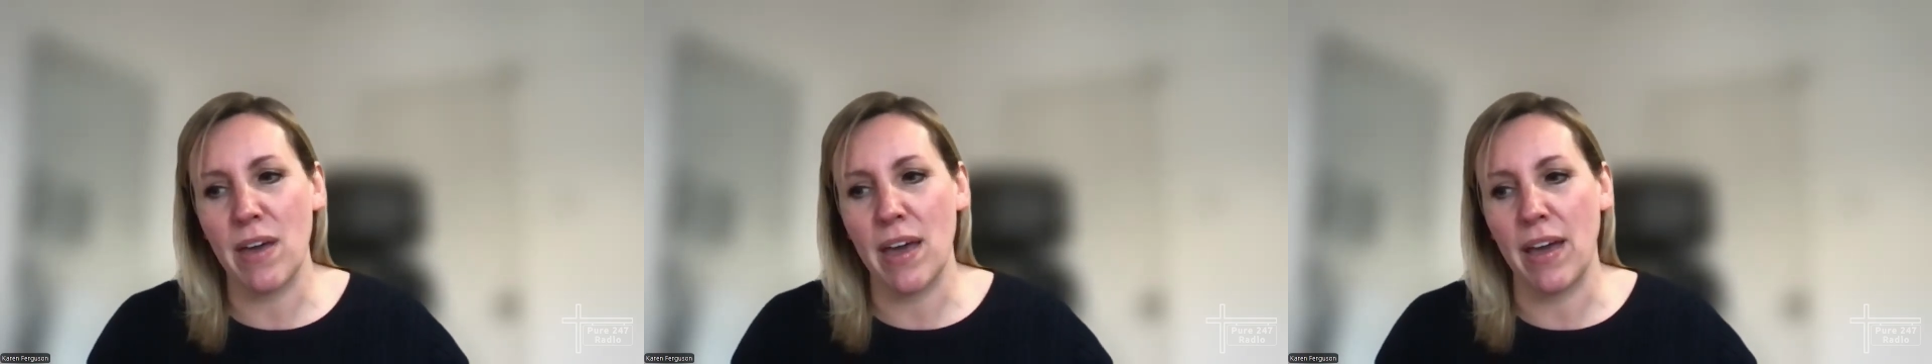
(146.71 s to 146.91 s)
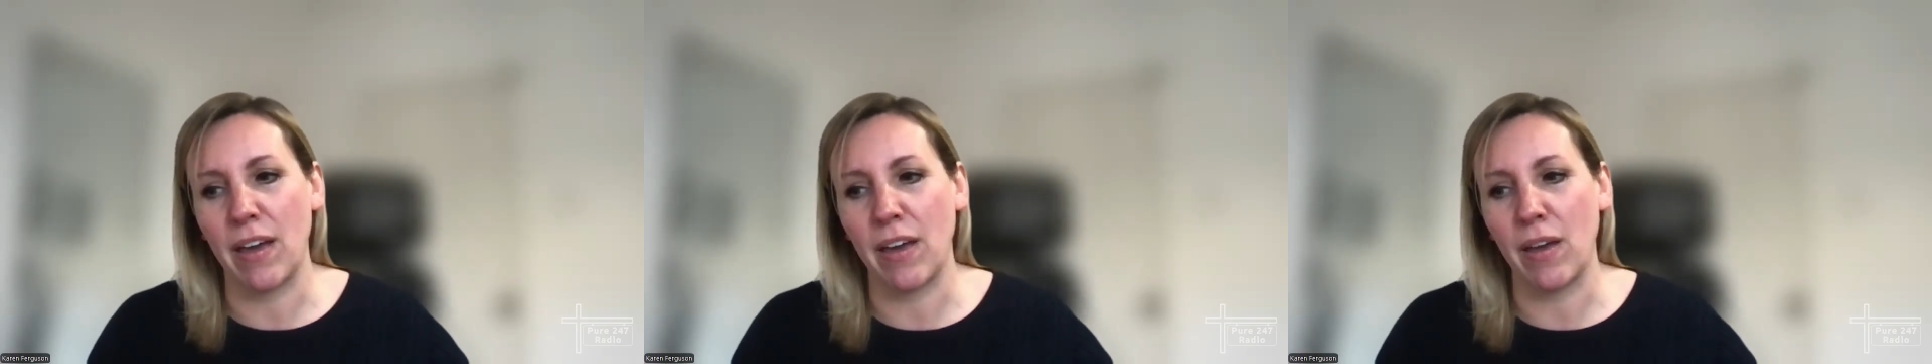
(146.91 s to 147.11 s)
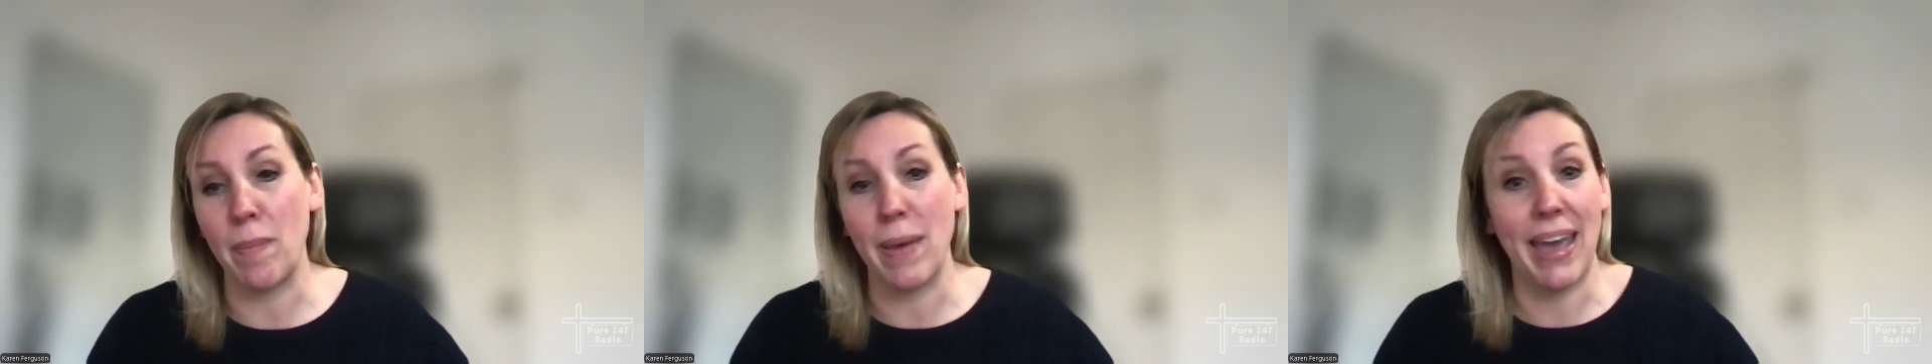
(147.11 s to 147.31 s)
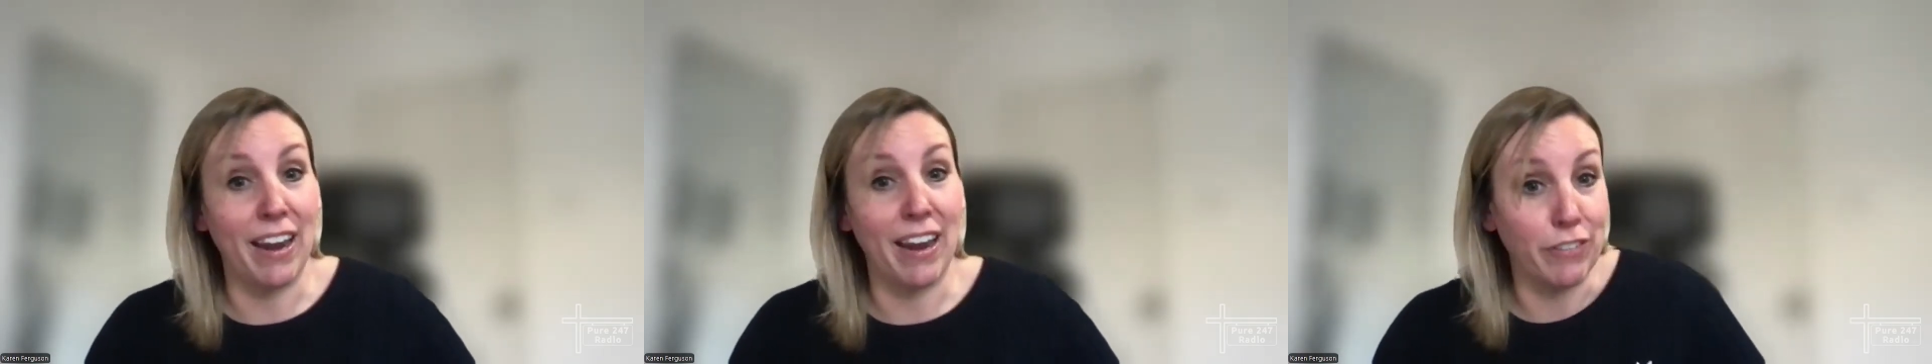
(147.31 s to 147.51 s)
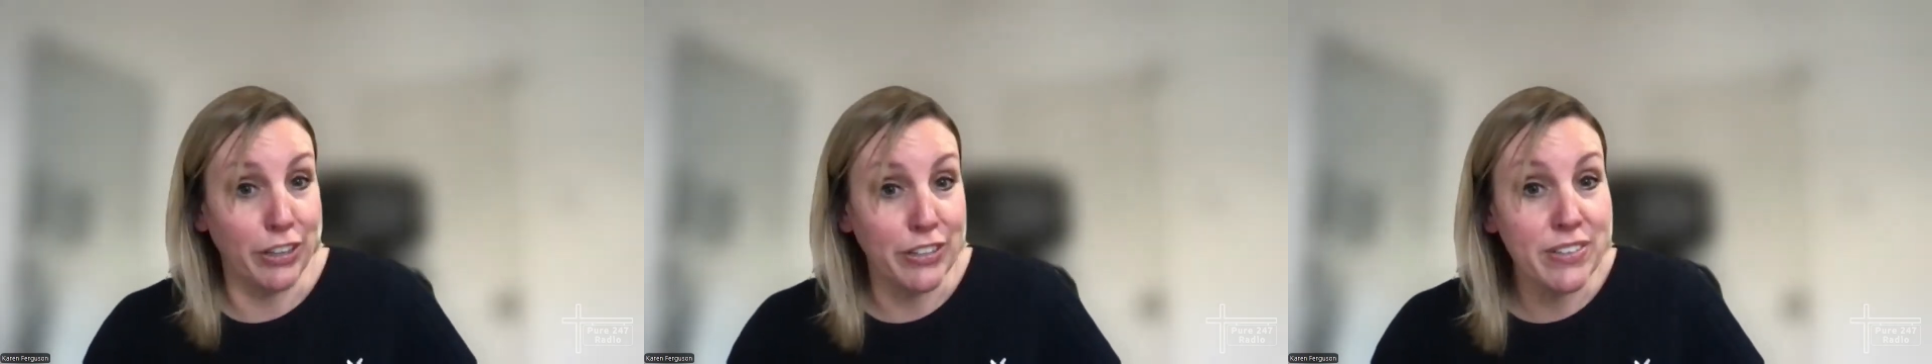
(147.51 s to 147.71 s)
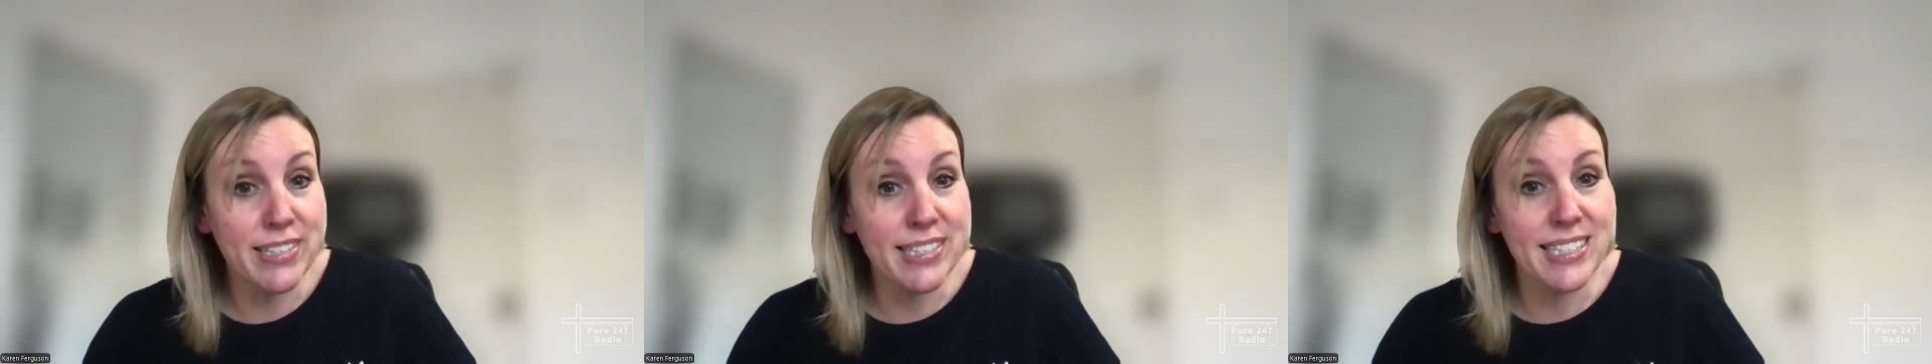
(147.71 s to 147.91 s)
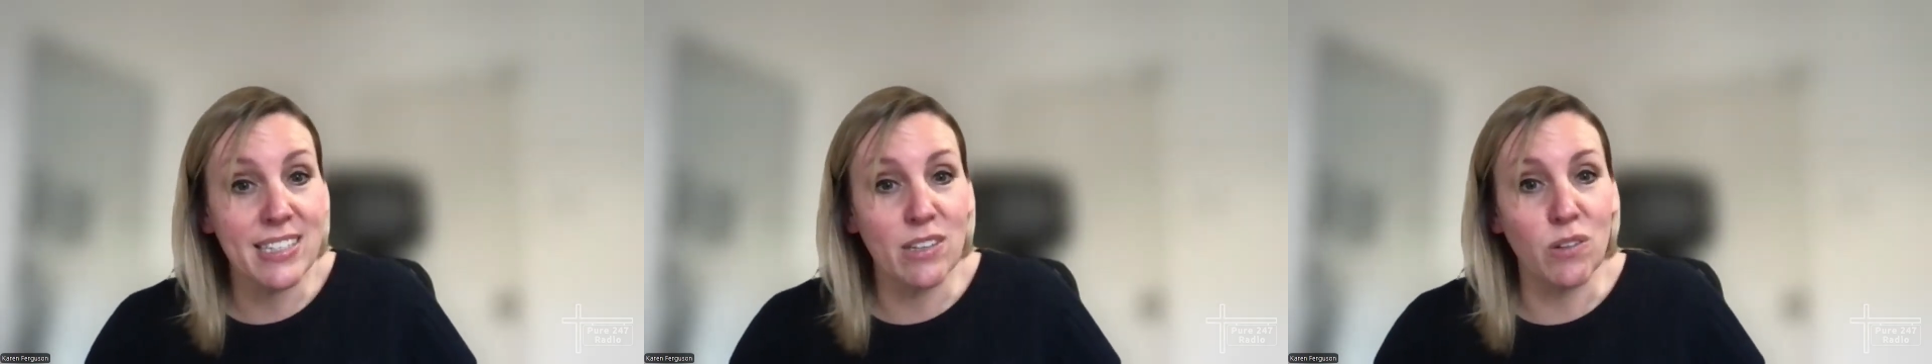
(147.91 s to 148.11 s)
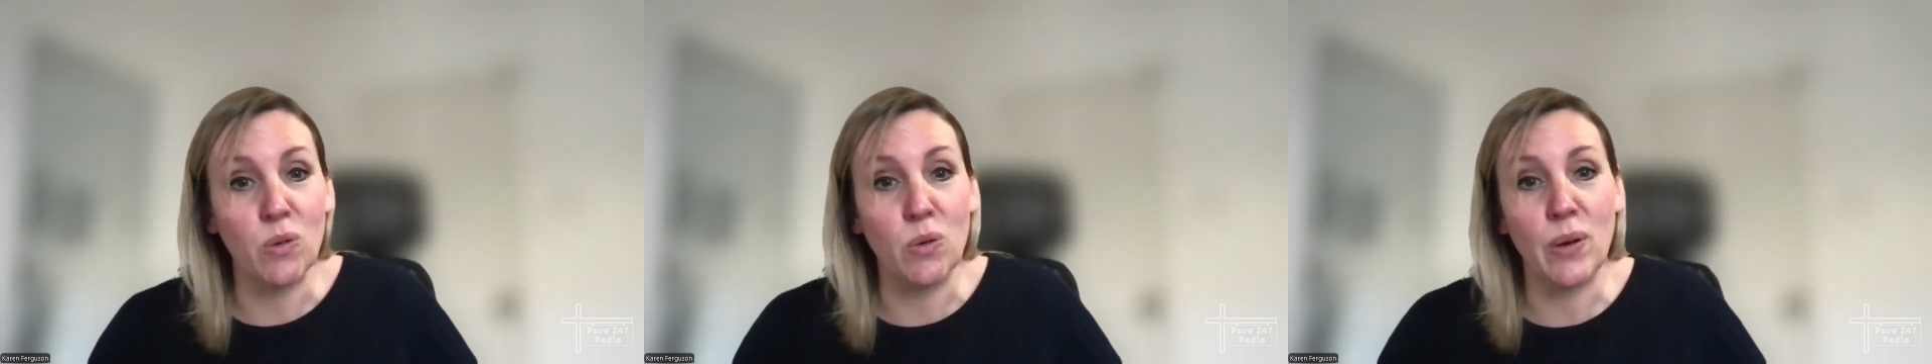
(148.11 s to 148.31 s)

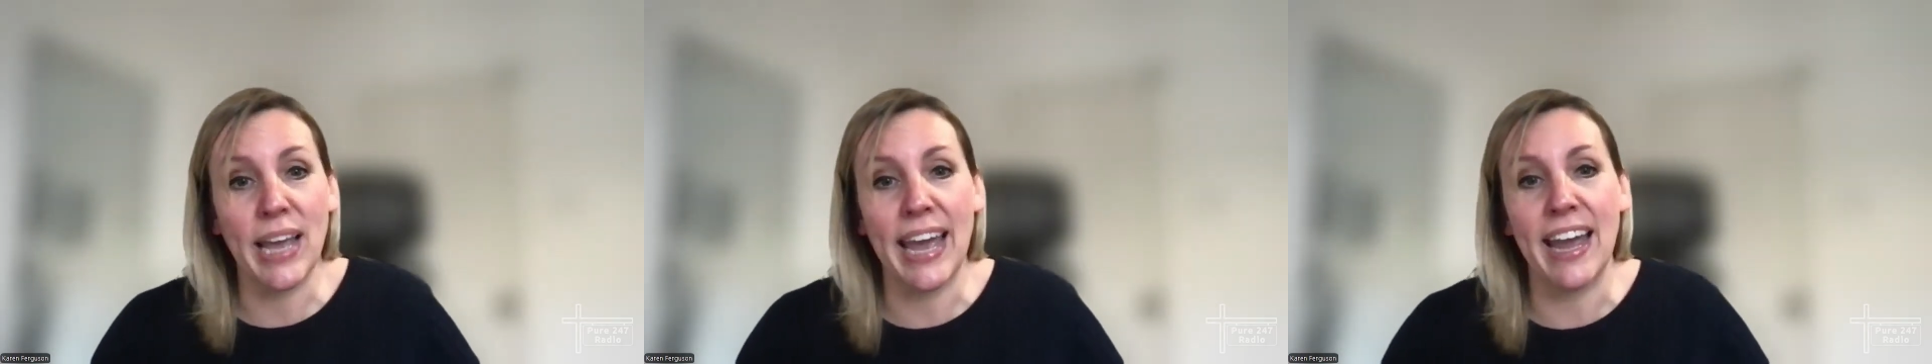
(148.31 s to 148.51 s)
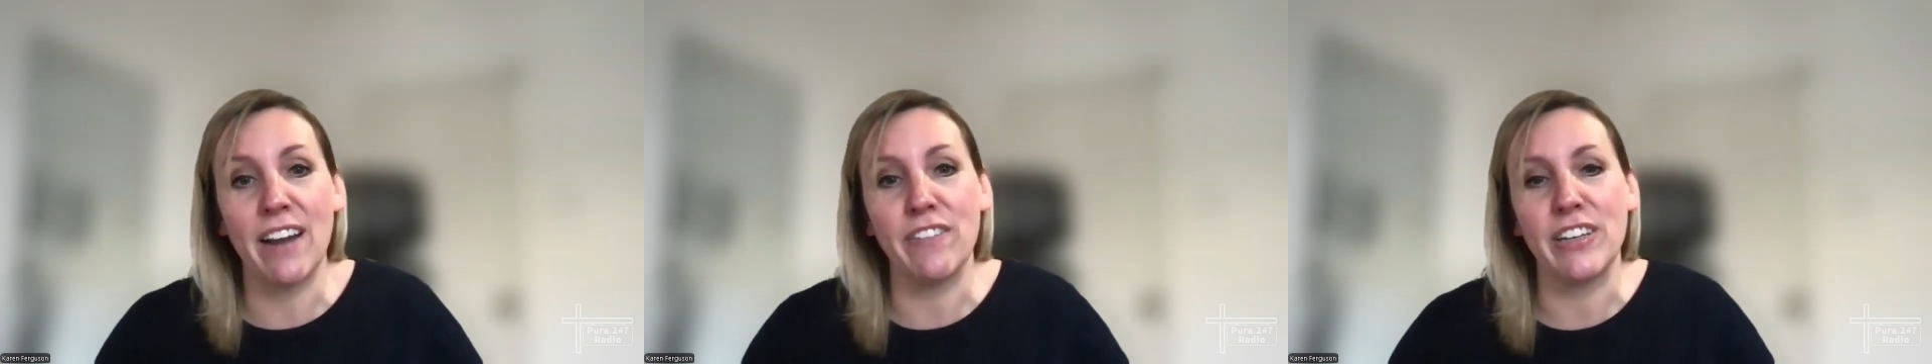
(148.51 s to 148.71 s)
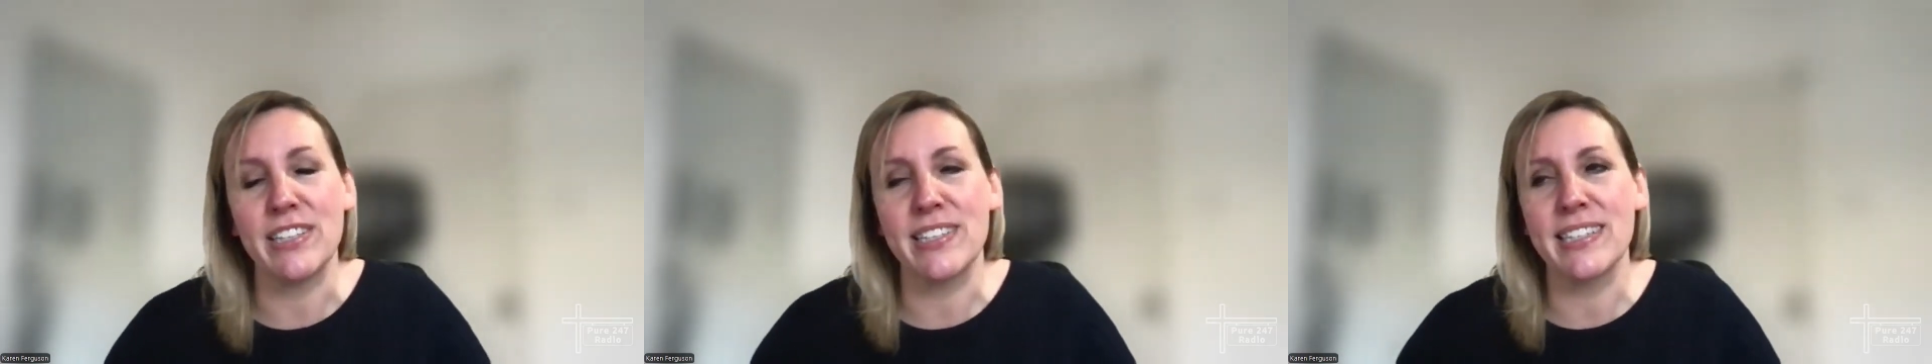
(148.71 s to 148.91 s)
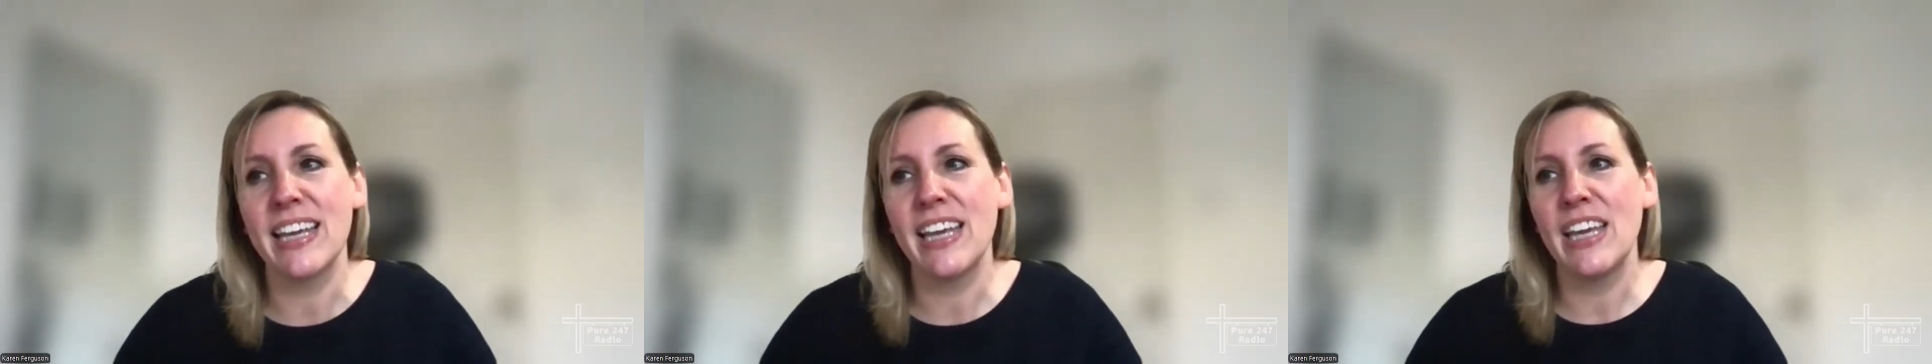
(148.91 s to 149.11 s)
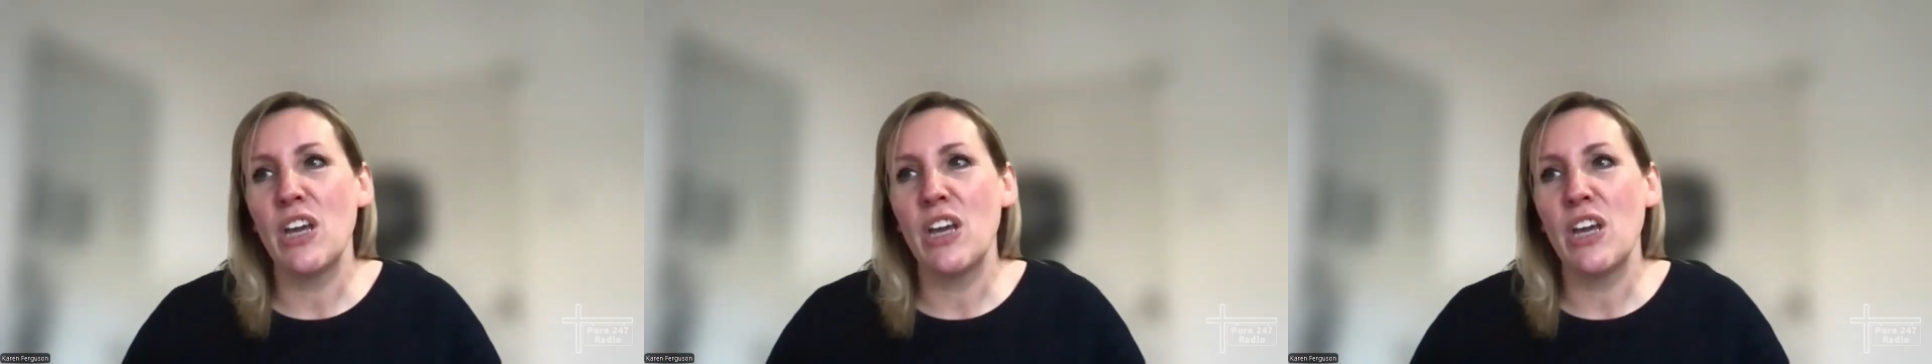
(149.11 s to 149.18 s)
parents or carers,